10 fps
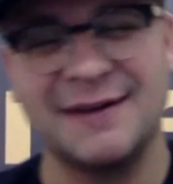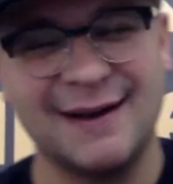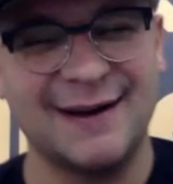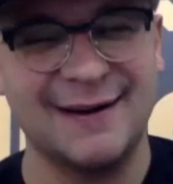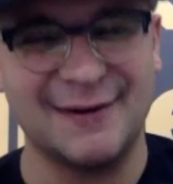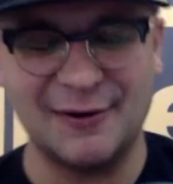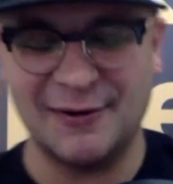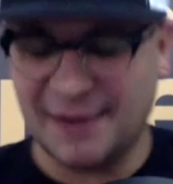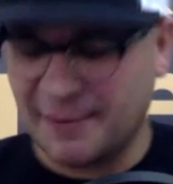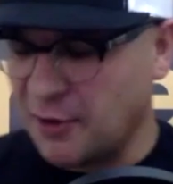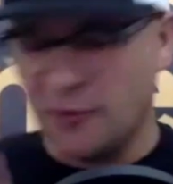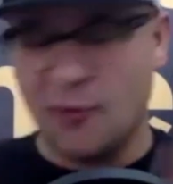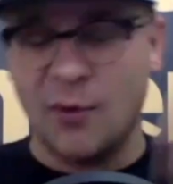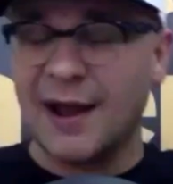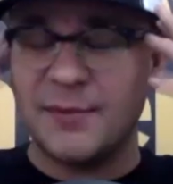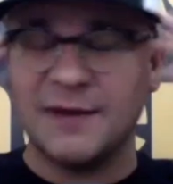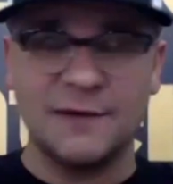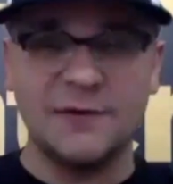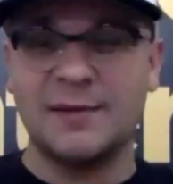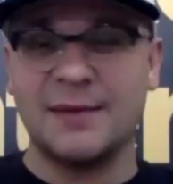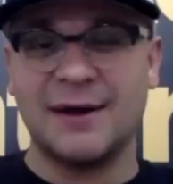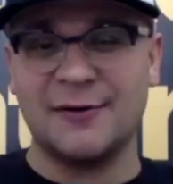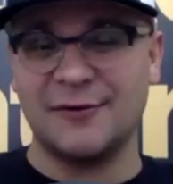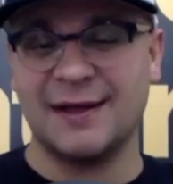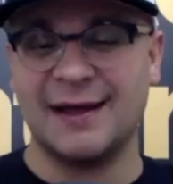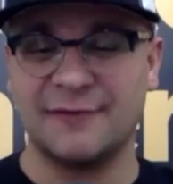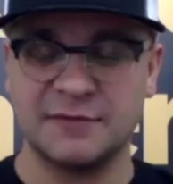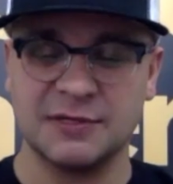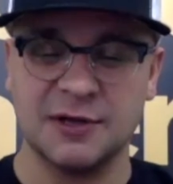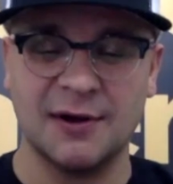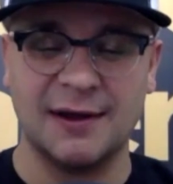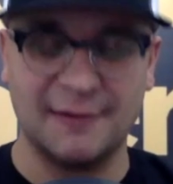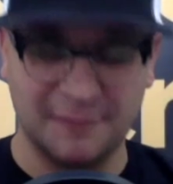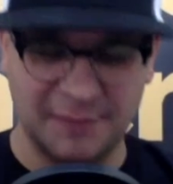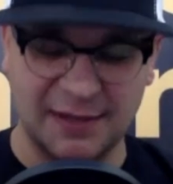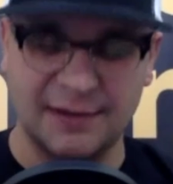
Yeah. Oh, I don't know what I've been doing my whole life. sorry. Yeah.